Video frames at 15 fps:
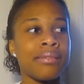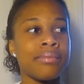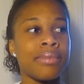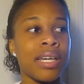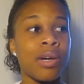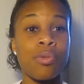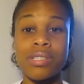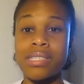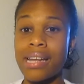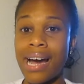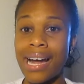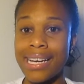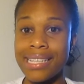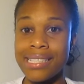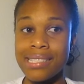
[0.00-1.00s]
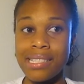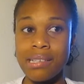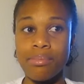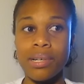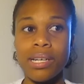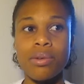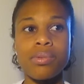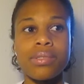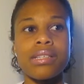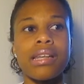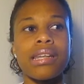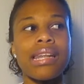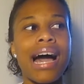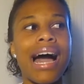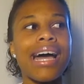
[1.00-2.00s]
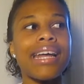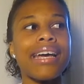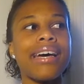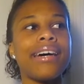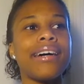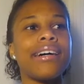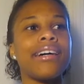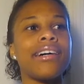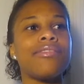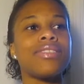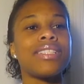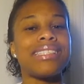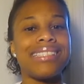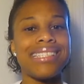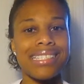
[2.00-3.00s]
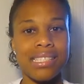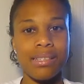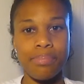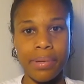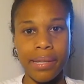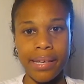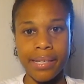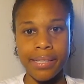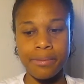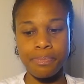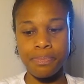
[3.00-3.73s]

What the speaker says: It was not easy, but it was a lot of discipline.